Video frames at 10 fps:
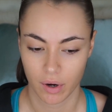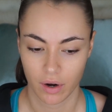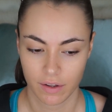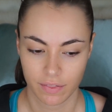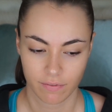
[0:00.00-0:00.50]

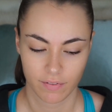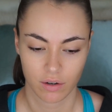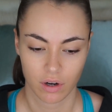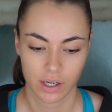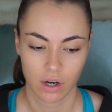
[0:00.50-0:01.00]
I
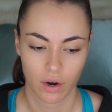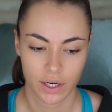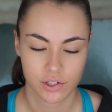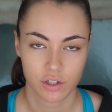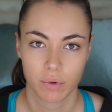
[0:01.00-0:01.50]
feel like
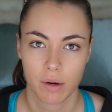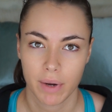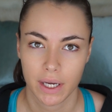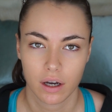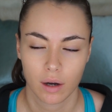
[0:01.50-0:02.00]
I do my
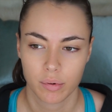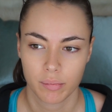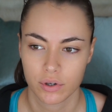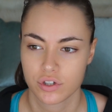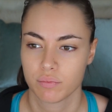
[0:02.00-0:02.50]
makeup
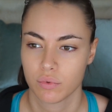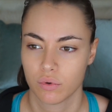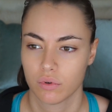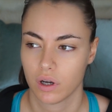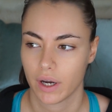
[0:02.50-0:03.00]
much
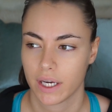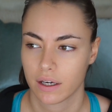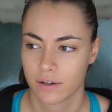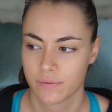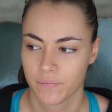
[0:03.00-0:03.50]
more
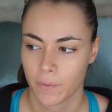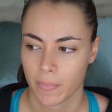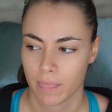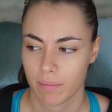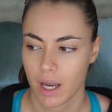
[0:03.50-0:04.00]
like
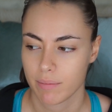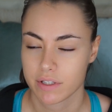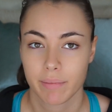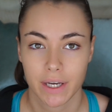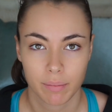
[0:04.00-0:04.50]
perhaps
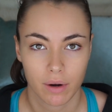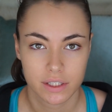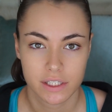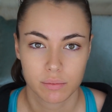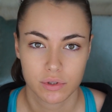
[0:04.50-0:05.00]
a makeup
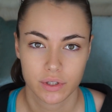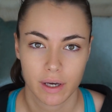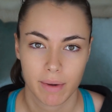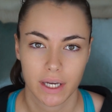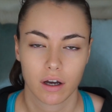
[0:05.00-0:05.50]
artist would do
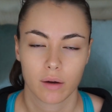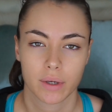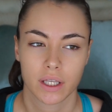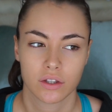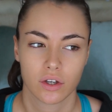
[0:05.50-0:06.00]
their
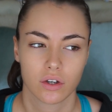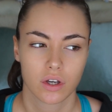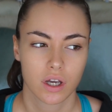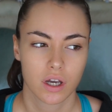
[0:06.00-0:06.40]
makeup, in that,